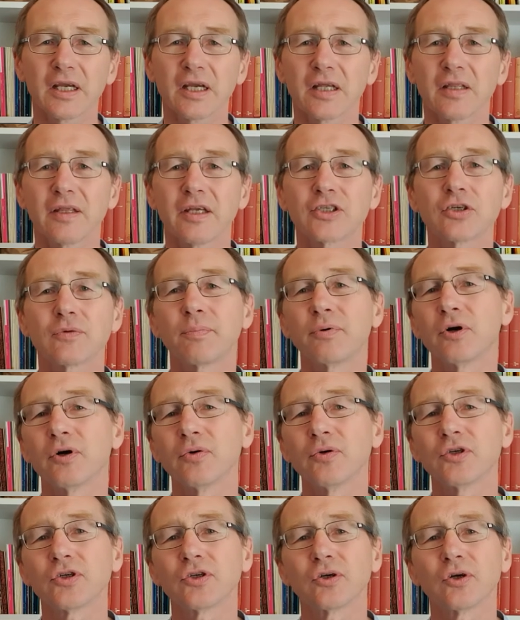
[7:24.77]
This
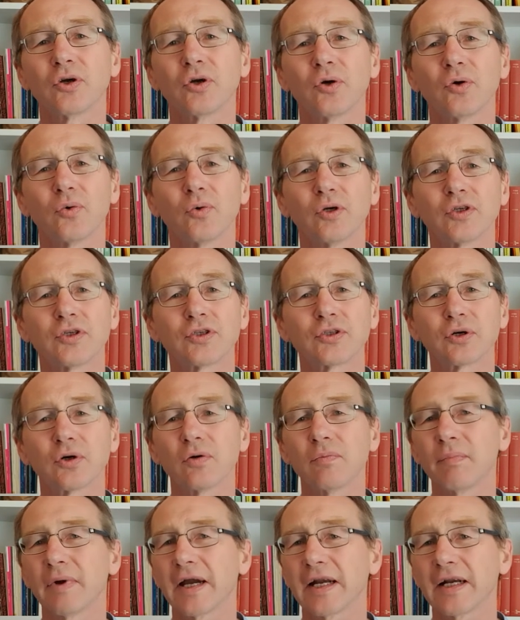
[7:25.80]
approach was so
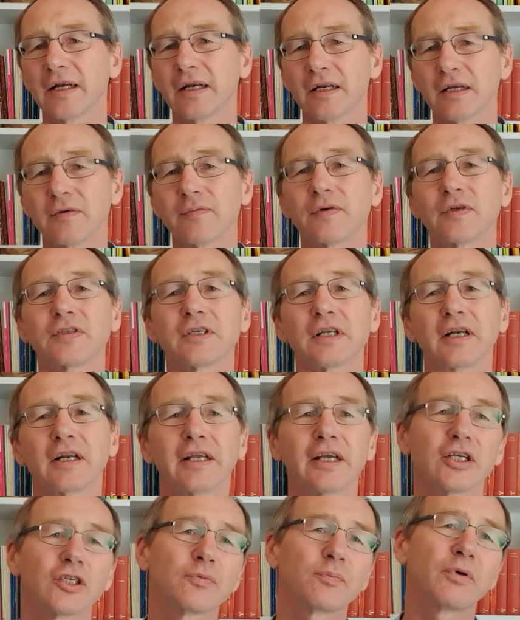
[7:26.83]
magnificently
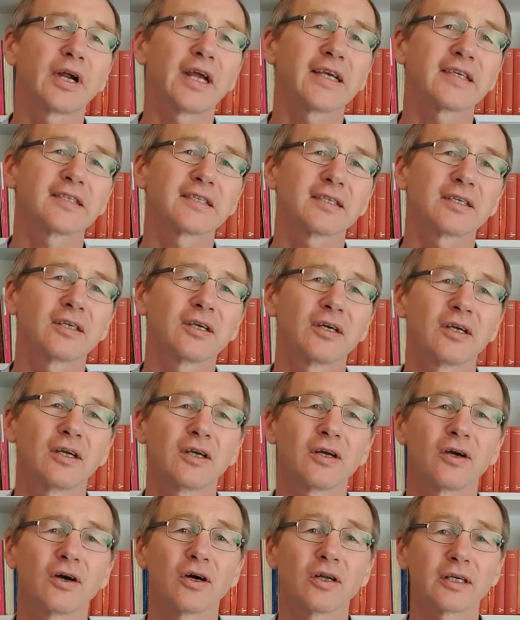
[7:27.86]
expressed
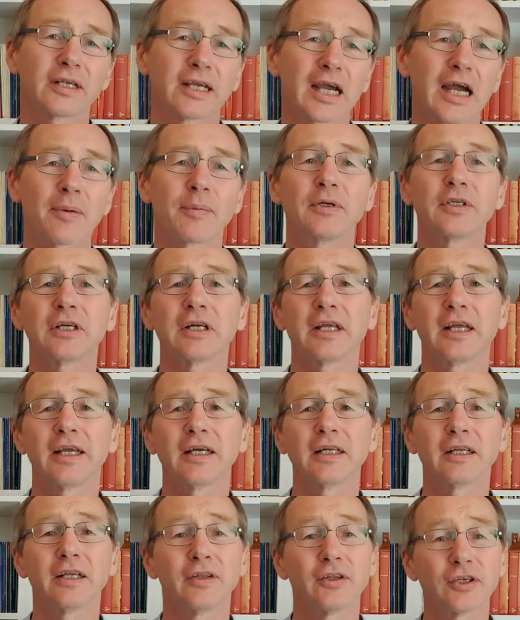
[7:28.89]
on Capitol
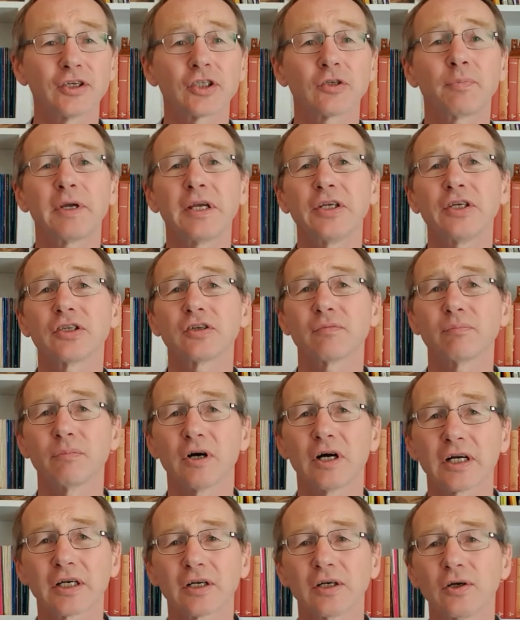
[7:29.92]
Hill in the speech of
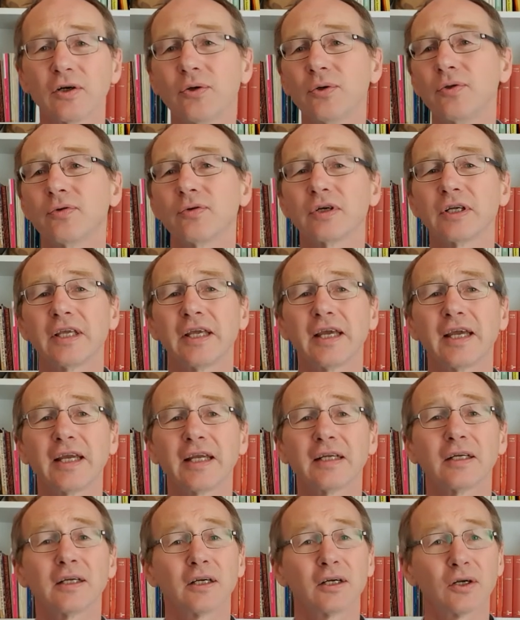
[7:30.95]
Martin Luther
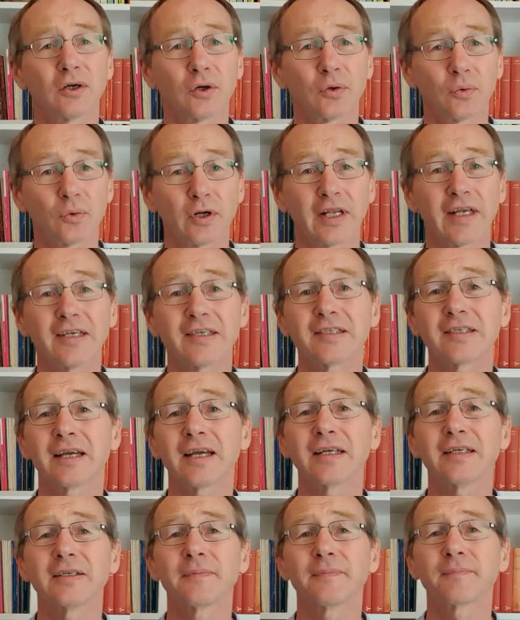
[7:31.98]
King, when he
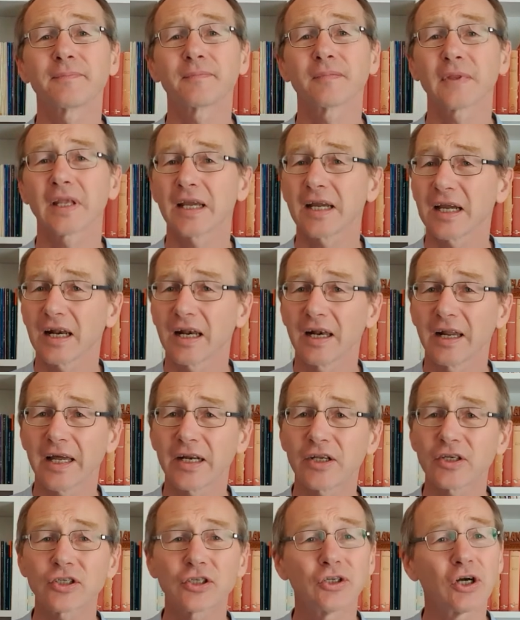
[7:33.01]
said, "Let
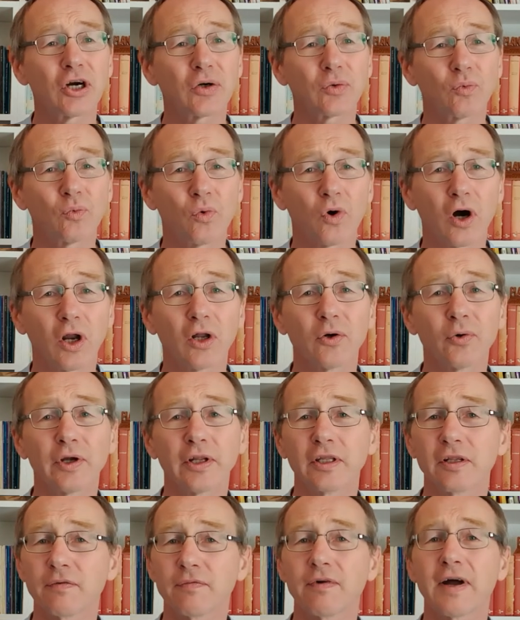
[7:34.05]
us not wallow in
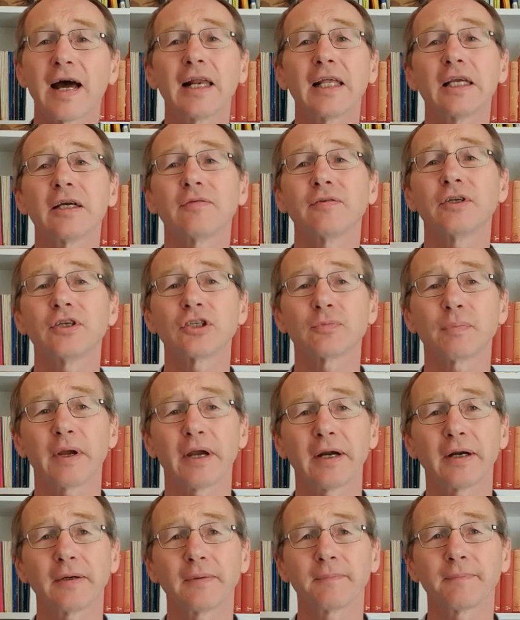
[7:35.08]
the valley of
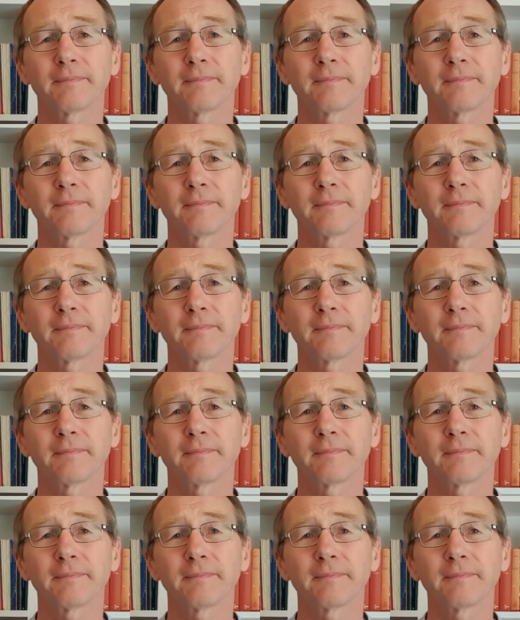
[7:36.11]
despair.